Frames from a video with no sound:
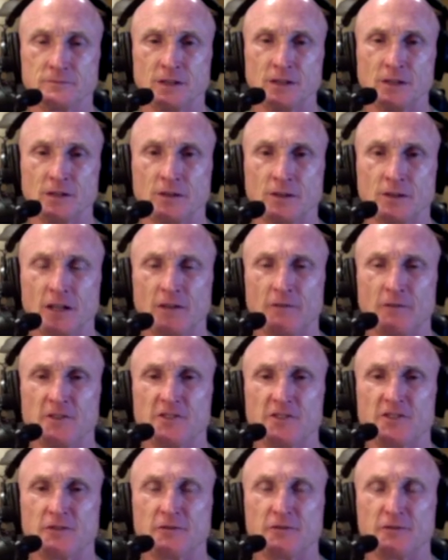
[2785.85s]
Love
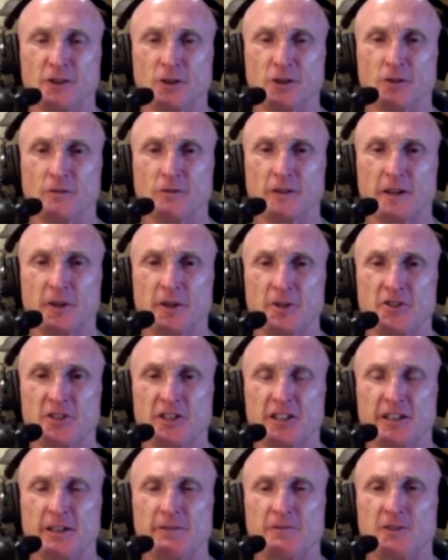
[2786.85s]
is the flow of
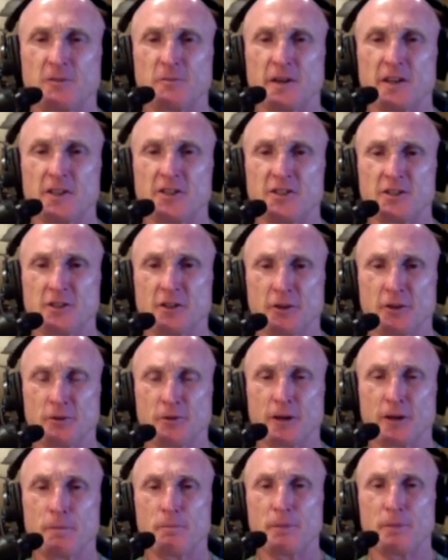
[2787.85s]
energy and information
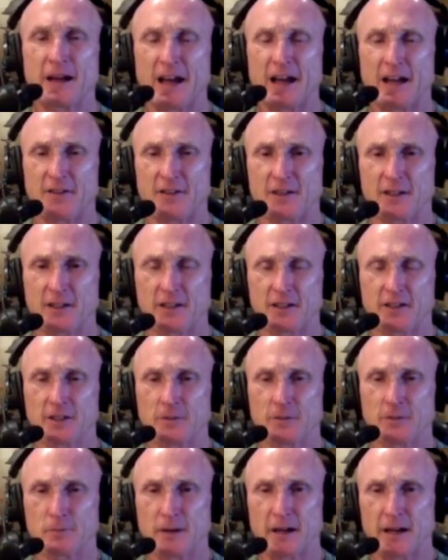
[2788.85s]
through empathic and
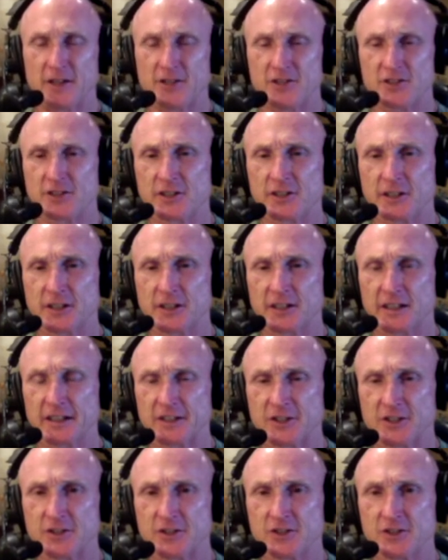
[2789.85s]
compassionate
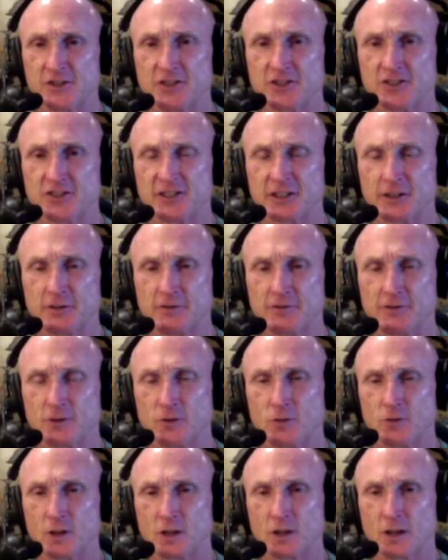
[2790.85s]
connection to self
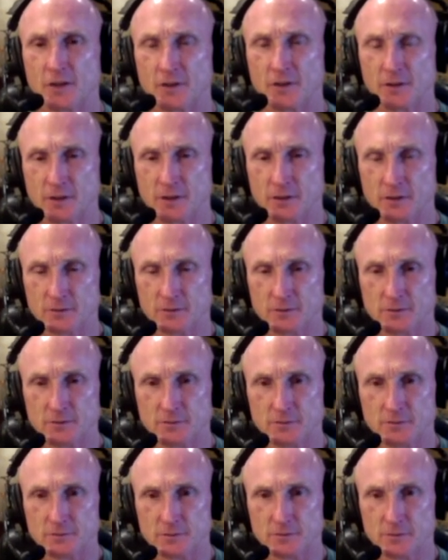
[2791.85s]
or other.
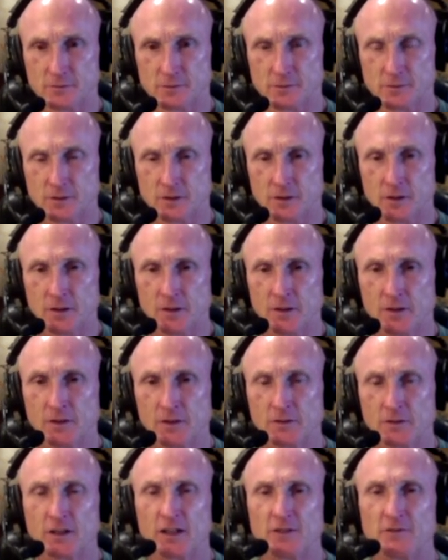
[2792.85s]

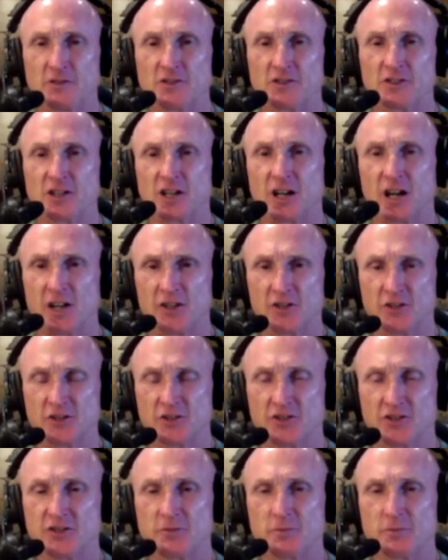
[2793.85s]
Love is
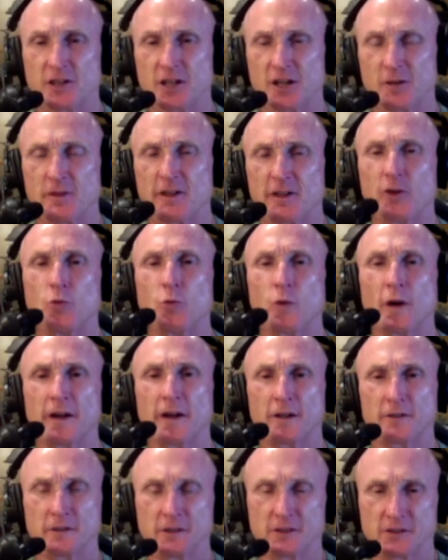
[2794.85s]
consciousness becoming
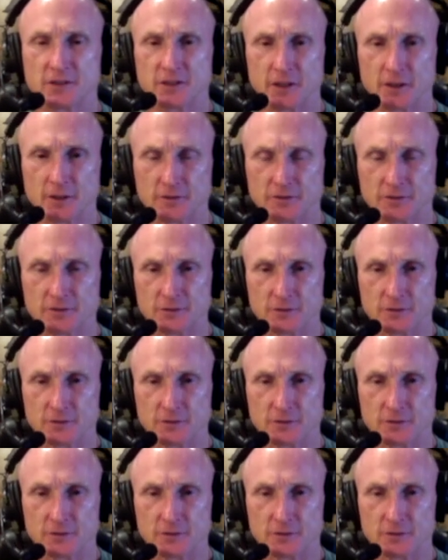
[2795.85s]
aware of itself.